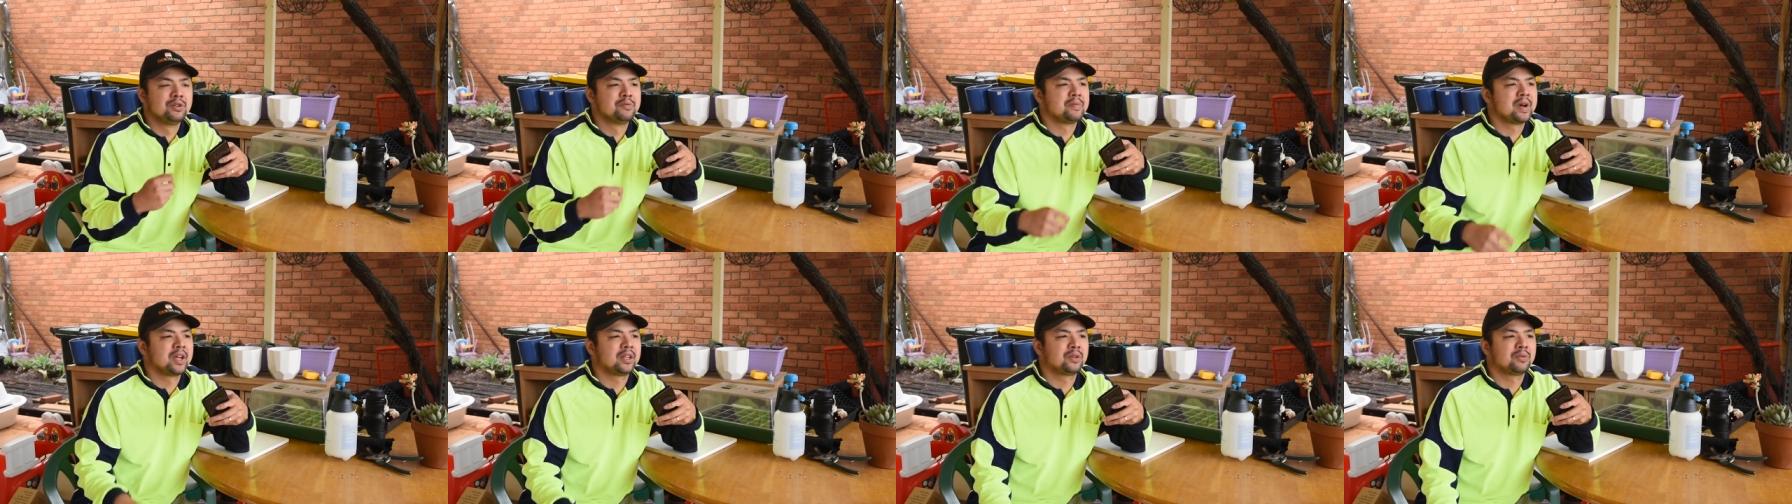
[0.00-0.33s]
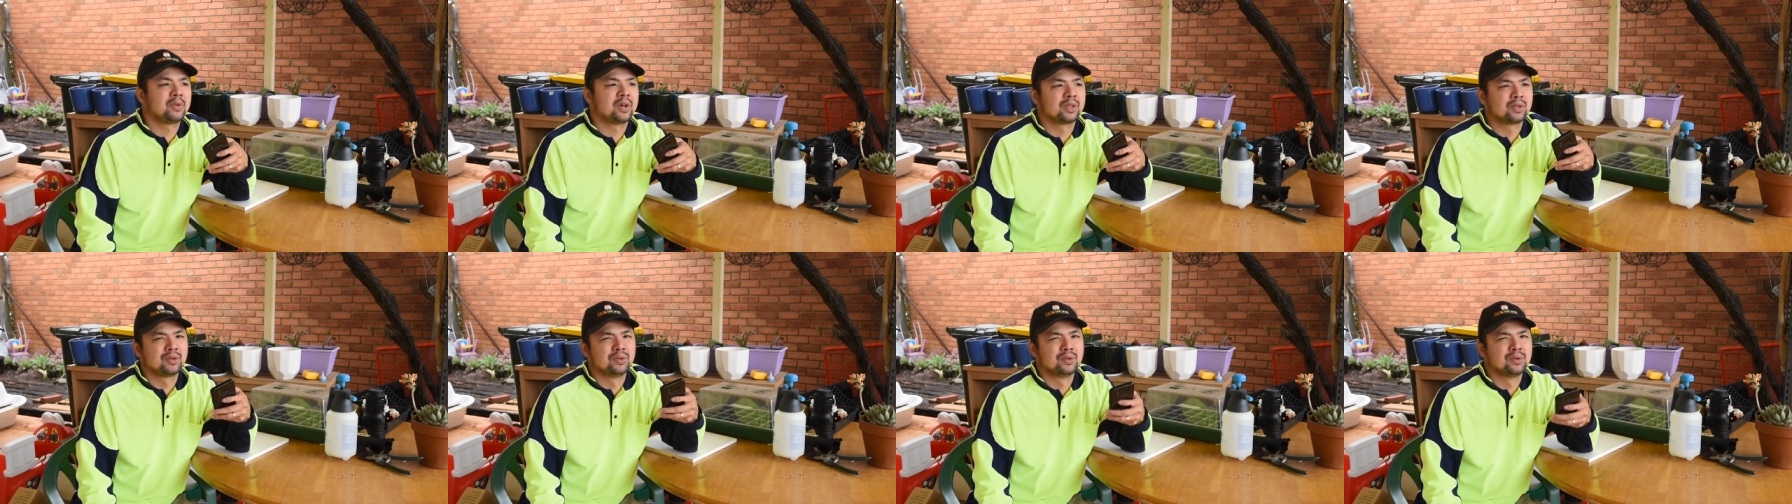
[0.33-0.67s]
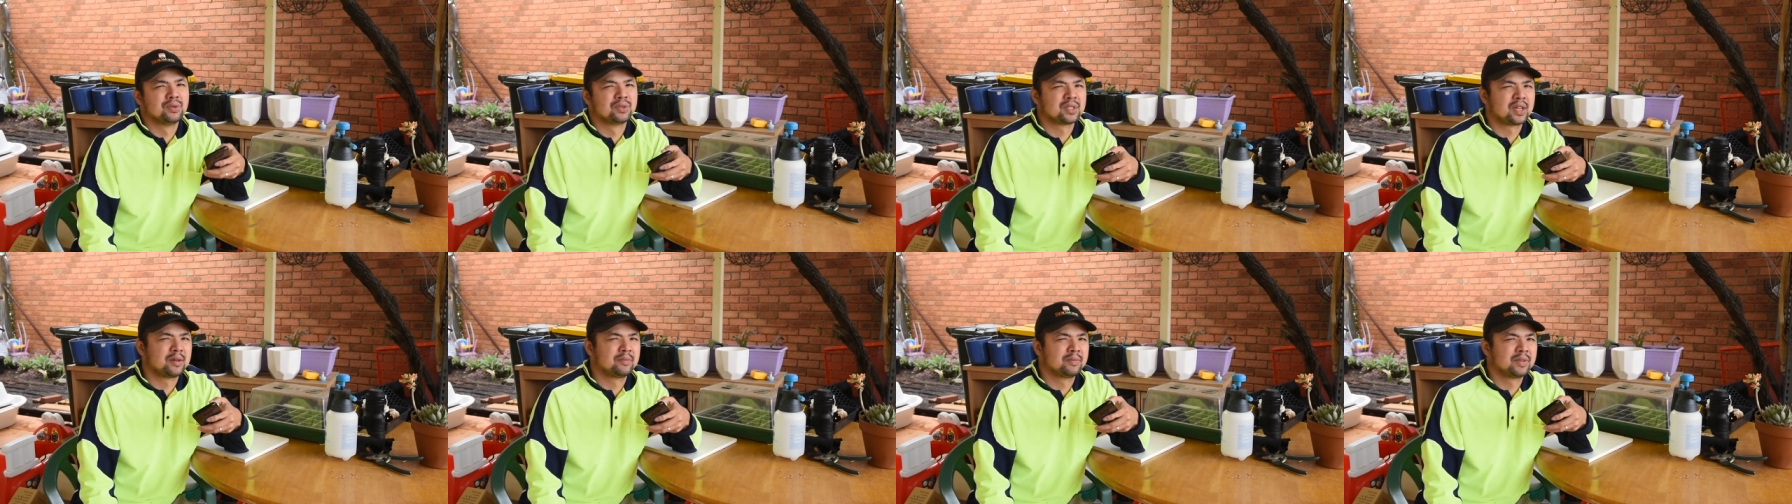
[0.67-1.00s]
You might want to
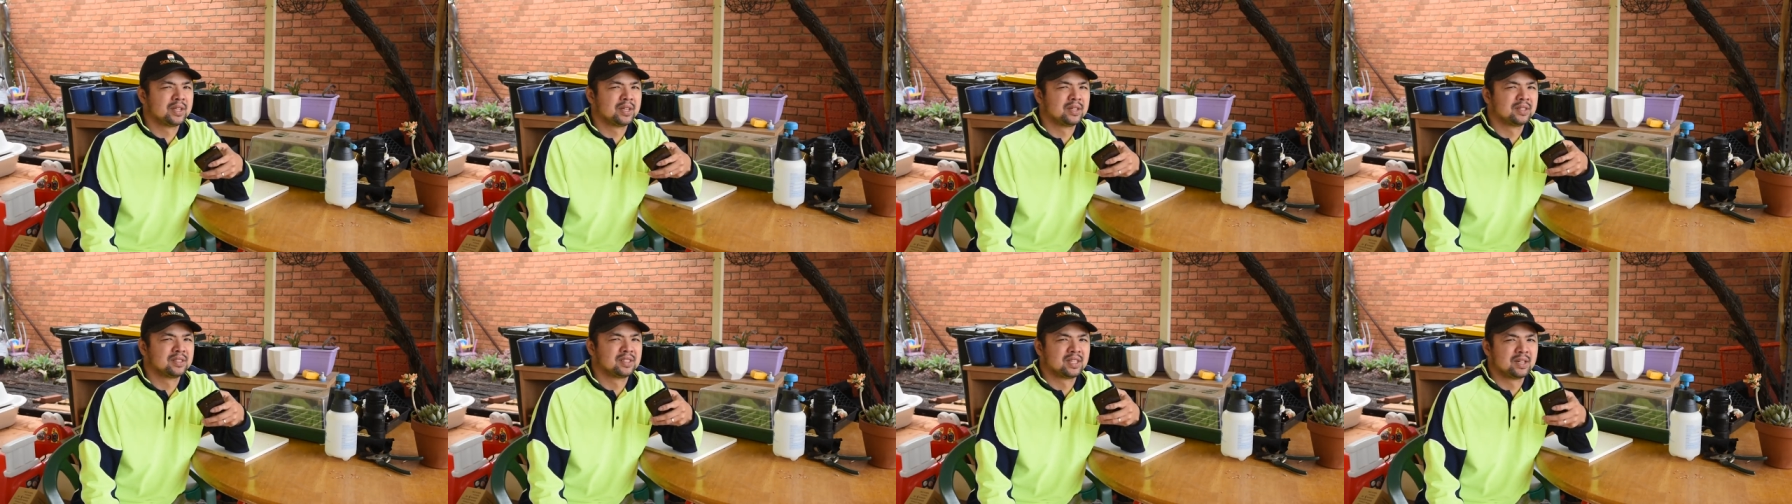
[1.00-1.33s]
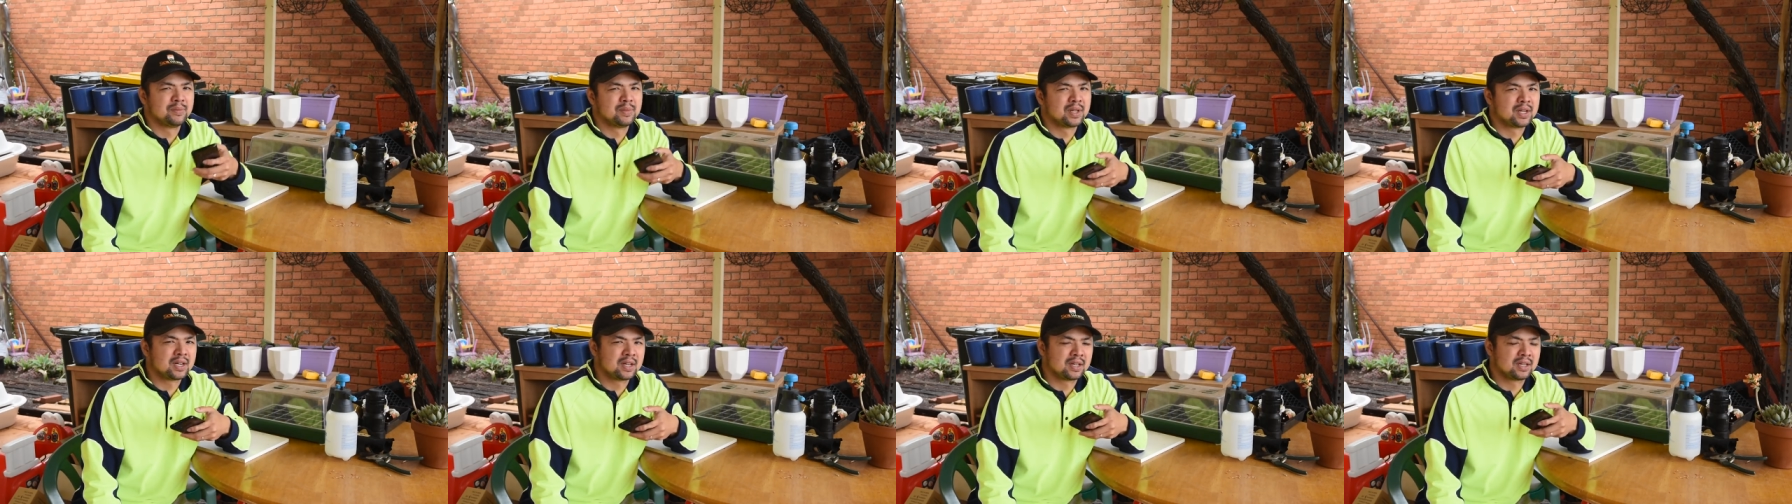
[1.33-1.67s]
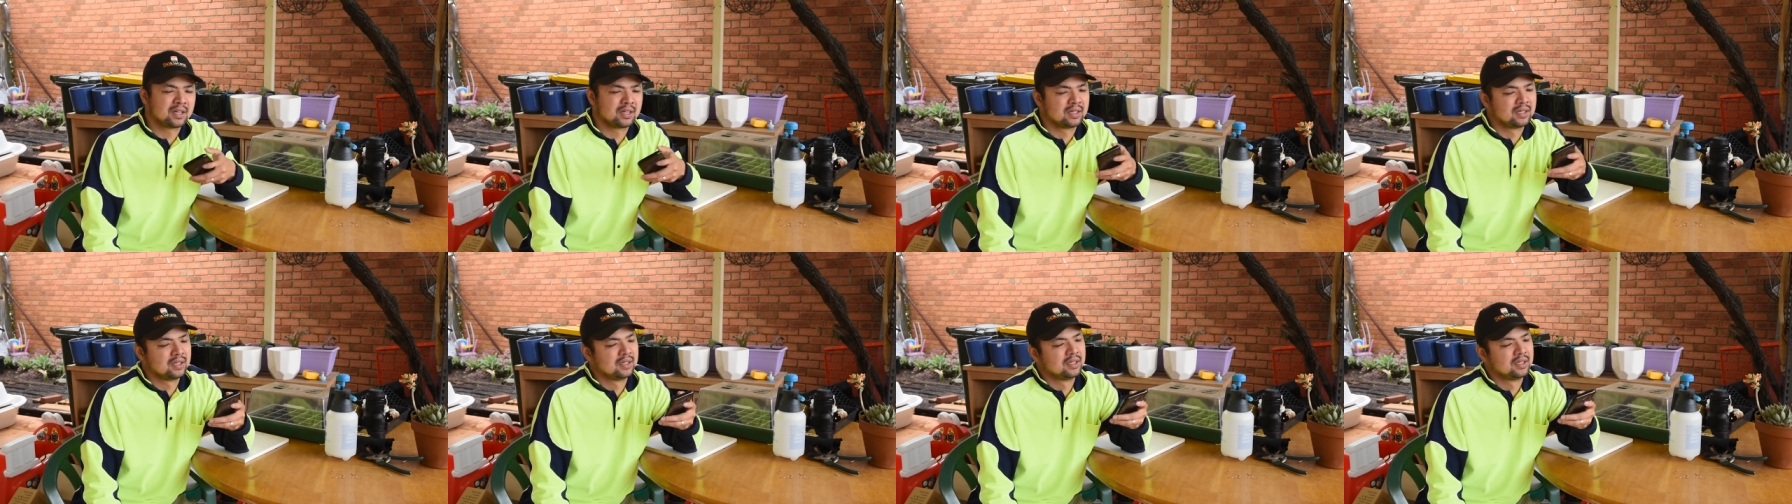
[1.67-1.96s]
do something similar.